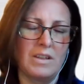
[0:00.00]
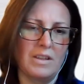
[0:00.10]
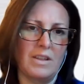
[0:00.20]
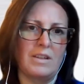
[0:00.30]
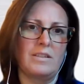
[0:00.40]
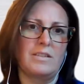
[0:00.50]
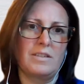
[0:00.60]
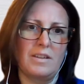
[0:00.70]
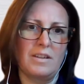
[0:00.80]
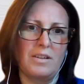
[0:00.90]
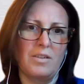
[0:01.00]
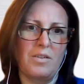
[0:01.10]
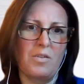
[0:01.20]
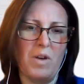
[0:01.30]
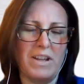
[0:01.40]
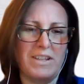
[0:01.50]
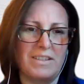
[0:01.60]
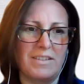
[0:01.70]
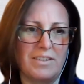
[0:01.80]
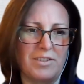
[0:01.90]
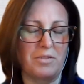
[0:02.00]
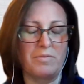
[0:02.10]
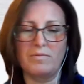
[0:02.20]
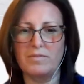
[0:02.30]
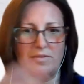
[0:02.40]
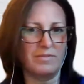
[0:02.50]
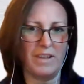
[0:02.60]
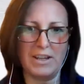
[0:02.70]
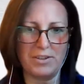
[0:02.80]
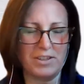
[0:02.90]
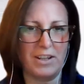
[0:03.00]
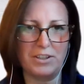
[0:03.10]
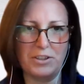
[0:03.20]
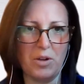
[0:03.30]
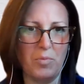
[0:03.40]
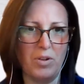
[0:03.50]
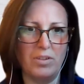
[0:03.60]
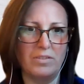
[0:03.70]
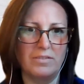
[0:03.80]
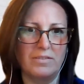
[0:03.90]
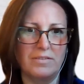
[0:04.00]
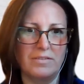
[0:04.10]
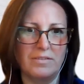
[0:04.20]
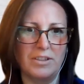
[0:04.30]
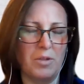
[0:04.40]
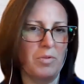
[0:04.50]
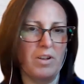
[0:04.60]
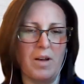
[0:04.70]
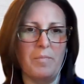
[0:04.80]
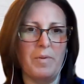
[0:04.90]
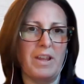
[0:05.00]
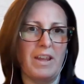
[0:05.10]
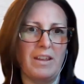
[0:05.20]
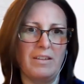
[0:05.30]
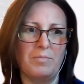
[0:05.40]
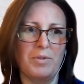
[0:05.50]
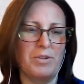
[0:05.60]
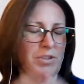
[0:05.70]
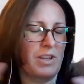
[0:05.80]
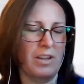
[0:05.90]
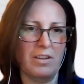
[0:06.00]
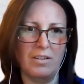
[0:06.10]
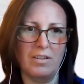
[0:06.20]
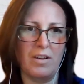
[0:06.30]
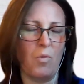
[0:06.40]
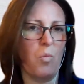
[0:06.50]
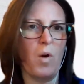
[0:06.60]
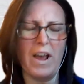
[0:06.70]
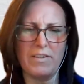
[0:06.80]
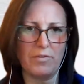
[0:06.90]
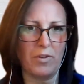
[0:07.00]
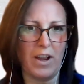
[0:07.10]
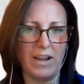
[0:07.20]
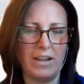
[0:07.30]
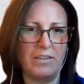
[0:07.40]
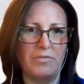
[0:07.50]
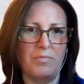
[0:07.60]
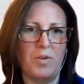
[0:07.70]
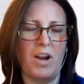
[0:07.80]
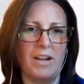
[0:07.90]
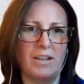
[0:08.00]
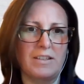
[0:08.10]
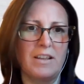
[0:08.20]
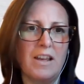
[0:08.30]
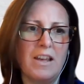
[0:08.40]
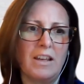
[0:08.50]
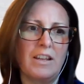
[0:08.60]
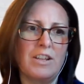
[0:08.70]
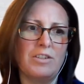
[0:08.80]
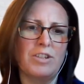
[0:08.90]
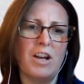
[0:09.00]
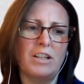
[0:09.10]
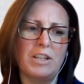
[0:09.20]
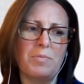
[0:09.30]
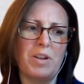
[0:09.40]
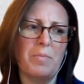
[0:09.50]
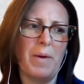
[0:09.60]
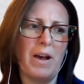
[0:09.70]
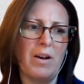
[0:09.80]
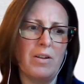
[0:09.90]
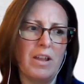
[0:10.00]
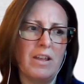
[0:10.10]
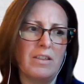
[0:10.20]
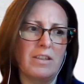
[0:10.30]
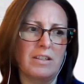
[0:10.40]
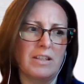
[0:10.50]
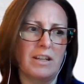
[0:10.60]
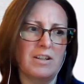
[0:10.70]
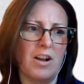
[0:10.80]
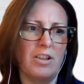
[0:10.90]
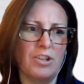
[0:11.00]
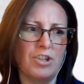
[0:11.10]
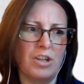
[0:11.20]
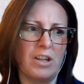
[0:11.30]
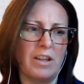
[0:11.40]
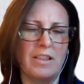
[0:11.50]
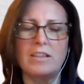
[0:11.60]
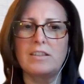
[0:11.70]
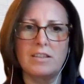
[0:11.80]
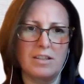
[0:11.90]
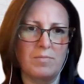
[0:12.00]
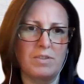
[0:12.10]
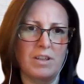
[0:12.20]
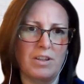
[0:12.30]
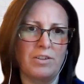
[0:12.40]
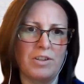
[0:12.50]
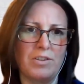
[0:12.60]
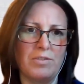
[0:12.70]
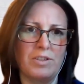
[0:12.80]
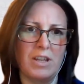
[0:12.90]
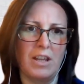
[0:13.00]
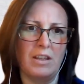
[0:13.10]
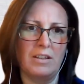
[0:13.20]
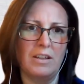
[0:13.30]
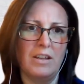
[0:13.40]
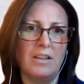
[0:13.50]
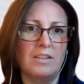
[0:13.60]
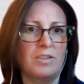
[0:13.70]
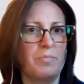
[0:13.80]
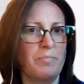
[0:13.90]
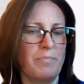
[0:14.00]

That is quite so. Like you said, global company producing a wide variety of products. Can you talk a little bit about the technology and the systems that you're using to,